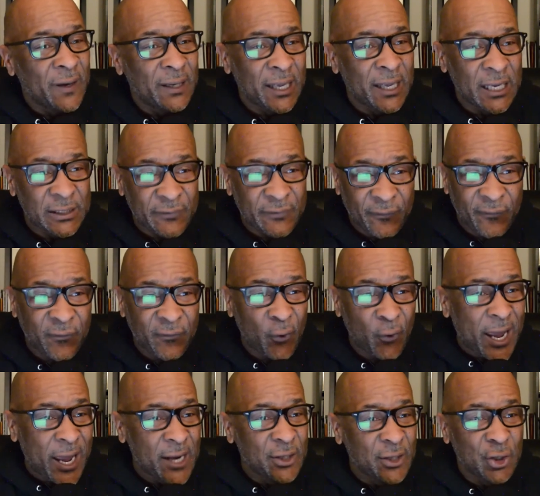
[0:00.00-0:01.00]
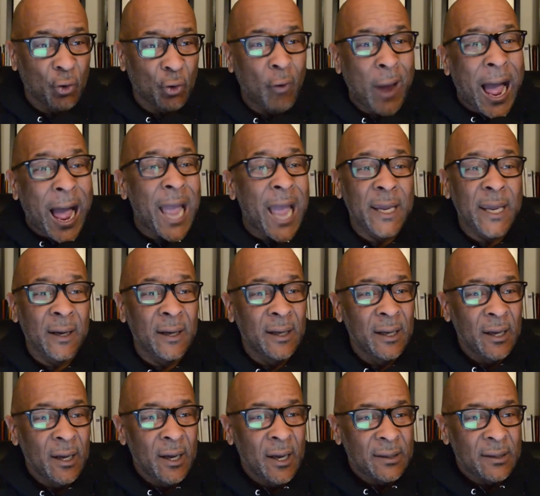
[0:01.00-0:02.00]
his friend Uriah,
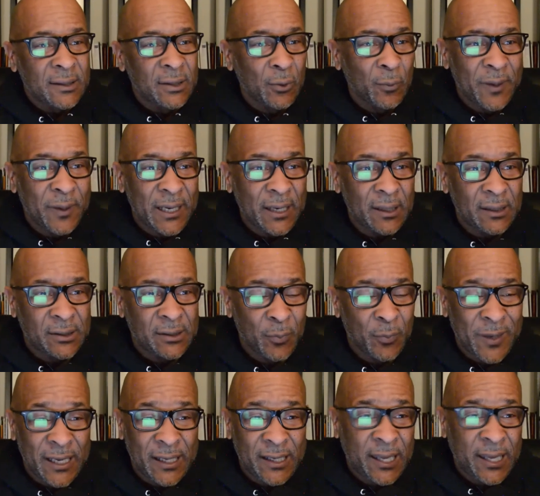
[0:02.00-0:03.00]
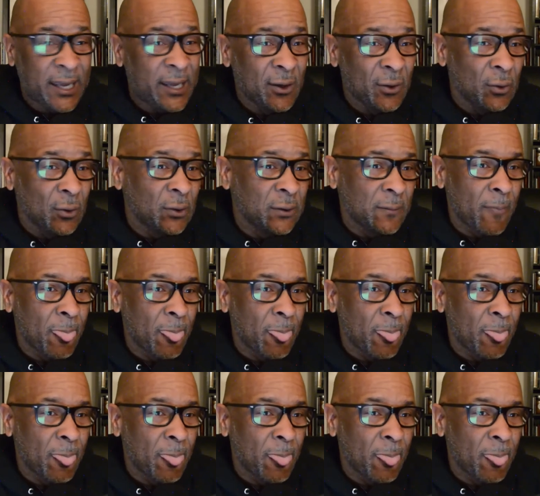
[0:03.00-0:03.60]
to be killed.